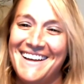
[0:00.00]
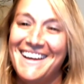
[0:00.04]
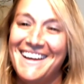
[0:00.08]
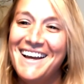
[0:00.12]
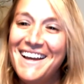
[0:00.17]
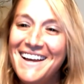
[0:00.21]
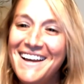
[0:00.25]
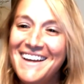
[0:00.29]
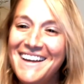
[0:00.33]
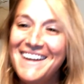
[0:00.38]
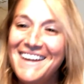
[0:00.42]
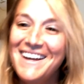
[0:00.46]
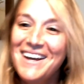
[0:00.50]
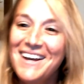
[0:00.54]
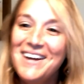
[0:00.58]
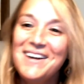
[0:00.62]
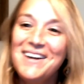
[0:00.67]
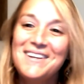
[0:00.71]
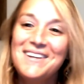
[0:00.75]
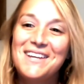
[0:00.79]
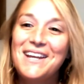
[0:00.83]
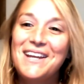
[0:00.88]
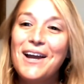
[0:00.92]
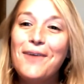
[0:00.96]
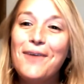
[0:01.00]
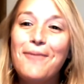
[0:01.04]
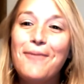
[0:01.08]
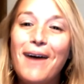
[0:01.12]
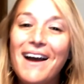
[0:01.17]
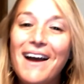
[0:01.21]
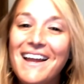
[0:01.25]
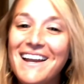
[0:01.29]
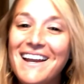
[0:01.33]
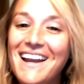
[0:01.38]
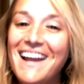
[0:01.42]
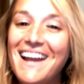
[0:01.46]
See, you know
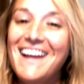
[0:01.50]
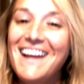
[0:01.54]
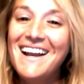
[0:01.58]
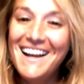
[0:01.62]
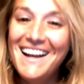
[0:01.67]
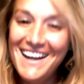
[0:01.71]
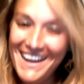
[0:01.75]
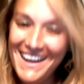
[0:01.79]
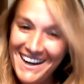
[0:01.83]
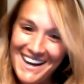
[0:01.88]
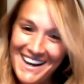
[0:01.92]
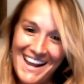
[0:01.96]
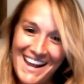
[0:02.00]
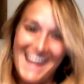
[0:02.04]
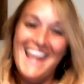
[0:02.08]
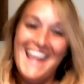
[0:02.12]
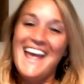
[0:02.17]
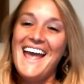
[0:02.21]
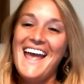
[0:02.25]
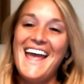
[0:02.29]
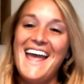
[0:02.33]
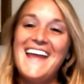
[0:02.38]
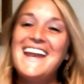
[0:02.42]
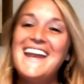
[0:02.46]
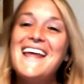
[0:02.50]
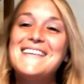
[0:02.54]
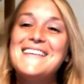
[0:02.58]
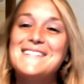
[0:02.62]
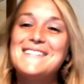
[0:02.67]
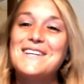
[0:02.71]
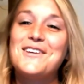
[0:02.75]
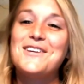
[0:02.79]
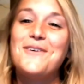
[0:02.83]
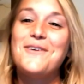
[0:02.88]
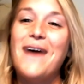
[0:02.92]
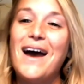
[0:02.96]
what? It's It
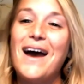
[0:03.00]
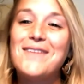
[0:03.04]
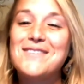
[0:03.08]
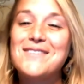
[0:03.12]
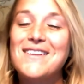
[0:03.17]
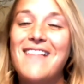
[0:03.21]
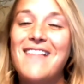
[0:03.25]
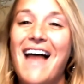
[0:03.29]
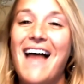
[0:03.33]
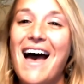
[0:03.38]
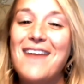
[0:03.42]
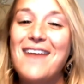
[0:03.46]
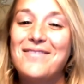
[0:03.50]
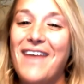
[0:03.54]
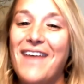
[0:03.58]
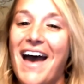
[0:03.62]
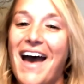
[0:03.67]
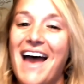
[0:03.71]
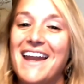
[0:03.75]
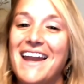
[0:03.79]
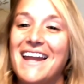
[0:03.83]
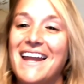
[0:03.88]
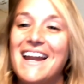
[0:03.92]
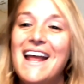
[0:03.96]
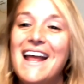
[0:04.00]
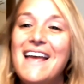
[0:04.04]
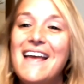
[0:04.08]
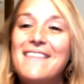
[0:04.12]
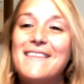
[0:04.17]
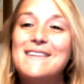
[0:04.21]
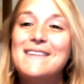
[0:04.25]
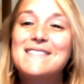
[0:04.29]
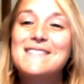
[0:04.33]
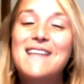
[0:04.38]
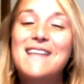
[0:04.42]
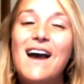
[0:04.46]
is. You have to laugh at it.
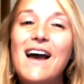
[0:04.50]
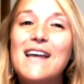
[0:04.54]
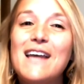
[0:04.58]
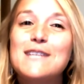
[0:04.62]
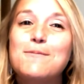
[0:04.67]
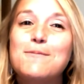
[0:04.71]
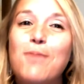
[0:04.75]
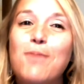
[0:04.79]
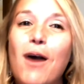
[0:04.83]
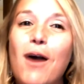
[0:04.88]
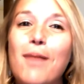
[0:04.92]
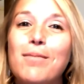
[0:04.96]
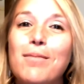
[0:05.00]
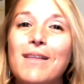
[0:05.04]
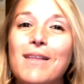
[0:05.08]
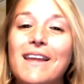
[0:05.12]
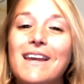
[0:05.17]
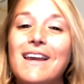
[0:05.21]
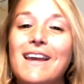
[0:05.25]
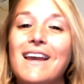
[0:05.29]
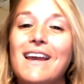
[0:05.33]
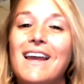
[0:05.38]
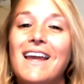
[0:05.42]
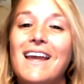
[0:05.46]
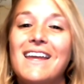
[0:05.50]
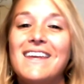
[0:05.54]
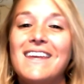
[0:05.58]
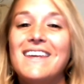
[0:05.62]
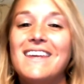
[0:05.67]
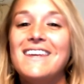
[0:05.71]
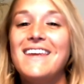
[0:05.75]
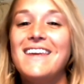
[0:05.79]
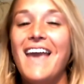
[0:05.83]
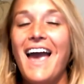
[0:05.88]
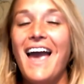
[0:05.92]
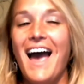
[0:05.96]
this guy's word. probably
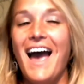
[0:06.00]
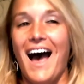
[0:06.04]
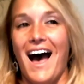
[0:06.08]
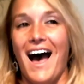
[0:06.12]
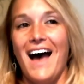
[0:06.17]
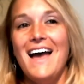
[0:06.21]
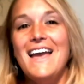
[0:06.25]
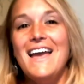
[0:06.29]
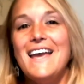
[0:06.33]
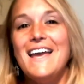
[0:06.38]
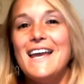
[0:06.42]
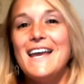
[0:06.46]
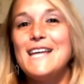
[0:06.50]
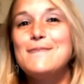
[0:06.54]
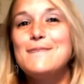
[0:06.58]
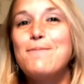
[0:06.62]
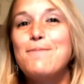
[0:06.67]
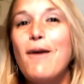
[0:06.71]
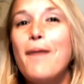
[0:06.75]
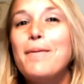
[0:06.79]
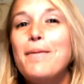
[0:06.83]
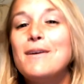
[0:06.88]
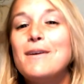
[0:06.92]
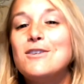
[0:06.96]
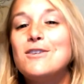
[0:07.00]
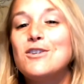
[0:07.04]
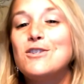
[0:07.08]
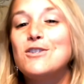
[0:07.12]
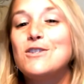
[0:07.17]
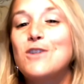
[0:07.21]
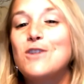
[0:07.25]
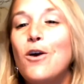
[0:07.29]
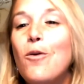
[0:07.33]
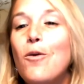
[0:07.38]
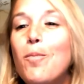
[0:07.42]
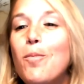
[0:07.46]
yeah, he's probably
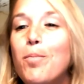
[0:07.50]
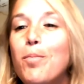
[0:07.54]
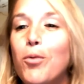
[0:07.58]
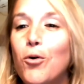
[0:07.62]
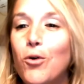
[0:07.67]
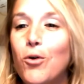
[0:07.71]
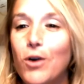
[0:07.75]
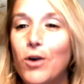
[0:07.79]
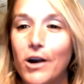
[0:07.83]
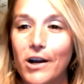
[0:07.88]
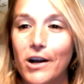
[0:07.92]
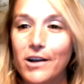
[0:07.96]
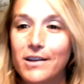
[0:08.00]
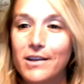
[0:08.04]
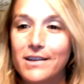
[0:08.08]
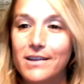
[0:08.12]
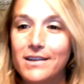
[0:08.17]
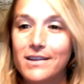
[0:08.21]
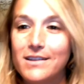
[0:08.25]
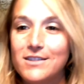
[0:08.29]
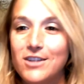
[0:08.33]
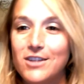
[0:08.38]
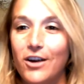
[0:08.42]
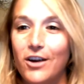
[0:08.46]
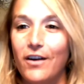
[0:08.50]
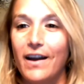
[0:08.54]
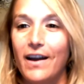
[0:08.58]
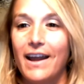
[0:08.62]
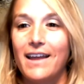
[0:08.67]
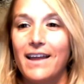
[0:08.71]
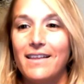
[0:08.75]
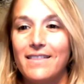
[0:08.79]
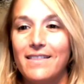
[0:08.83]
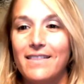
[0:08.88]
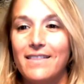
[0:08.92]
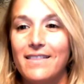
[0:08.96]
just so bored
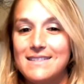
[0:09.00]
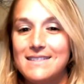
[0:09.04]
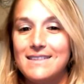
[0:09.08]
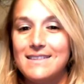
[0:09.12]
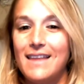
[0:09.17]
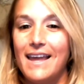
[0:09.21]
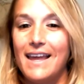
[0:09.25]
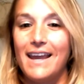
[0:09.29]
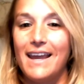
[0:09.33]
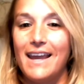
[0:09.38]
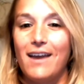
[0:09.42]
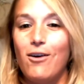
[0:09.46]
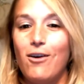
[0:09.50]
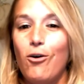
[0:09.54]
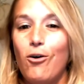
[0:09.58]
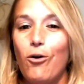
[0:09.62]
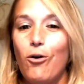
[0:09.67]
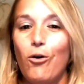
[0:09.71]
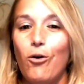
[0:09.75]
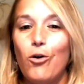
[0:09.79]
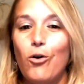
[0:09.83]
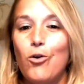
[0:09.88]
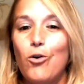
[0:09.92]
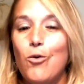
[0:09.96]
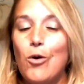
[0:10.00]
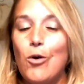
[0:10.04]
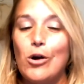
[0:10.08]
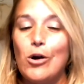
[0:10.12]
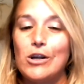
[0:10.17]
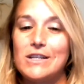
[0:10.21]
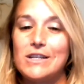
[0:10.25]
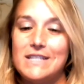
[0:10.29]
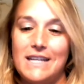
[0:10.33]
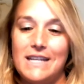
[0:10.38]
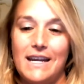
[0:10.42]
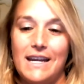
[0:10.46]
during this like whole
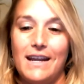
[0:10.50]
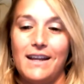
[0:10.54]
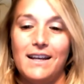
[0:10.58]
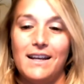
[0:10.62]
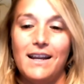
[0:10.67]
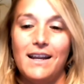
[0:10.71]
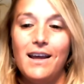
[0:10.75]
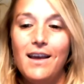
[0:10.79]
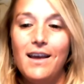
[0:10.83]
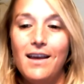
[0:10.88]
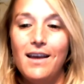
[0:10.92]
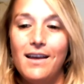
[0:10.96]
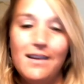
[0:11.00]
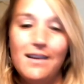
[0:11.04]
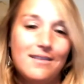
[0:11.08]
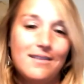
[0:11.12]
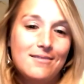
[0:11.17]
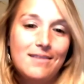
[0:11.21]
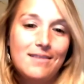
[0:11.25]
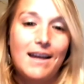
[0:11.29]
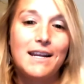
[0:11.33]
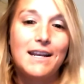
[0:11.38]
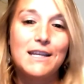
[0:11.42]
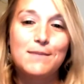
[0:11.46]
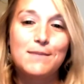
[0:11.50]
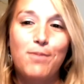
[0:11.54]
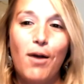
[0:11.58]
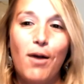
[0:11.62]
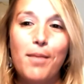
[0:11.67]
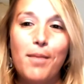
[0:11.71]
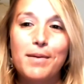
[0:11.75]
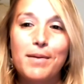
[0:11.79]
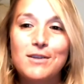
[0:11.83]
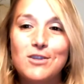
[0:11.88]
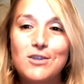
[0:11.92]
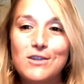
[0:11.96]
quarantine. And he's
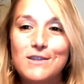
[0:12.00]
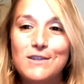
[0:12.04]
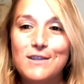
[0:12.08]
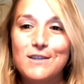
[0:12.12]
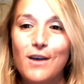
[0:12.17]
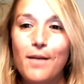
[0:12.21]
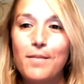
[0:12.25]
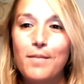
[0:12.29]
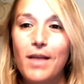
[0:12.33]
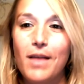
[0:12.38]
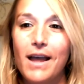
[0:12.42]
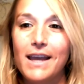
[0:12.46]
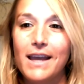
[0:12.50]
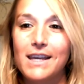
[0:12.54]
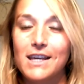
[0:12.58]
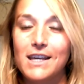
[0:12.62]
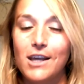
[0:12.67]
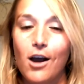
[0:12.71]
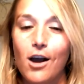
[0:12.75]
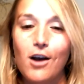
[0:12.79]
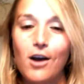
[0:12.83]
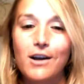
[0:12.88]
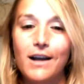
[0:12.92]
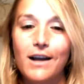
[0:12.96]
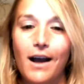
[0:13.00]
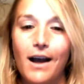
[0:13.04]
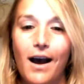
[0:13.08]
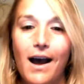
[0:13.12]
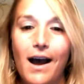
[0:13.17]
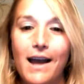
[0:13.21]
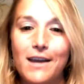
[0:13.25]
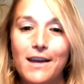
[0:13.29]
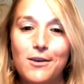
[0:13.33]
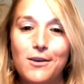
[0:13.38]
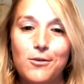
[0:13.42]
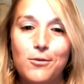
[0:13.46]
probably just some like young
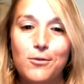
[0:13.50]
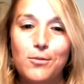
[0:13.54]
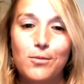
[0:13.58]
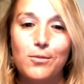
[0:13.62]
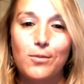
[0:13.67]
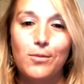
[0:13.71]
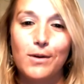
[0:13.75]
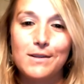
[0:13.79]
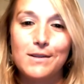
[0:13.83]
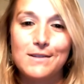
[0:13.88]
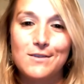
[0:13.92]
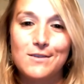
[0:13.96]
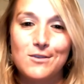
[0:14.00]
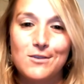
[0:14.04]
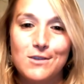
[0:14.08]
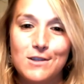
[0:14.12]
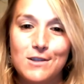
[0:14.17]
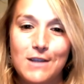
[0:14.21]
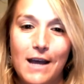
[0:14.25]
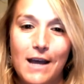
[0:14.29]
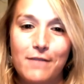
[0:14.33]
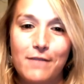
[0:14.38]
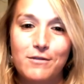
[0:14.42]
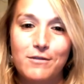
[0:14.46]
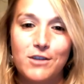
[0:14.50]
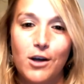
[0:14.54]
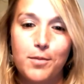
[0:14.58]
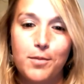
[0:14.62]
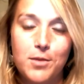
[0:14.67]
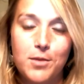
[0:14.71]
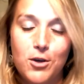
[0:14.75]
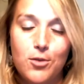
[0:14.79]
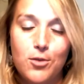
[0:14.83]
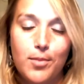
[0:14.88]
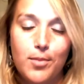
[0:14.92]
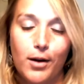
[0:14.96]
guy who wants to just have
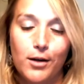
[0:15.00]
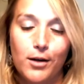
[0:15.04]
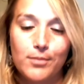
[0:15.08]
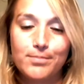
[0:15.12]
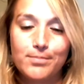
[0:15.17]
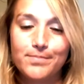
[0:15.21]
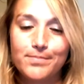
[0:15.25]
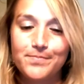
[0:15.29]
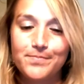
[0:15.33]
dumb humor.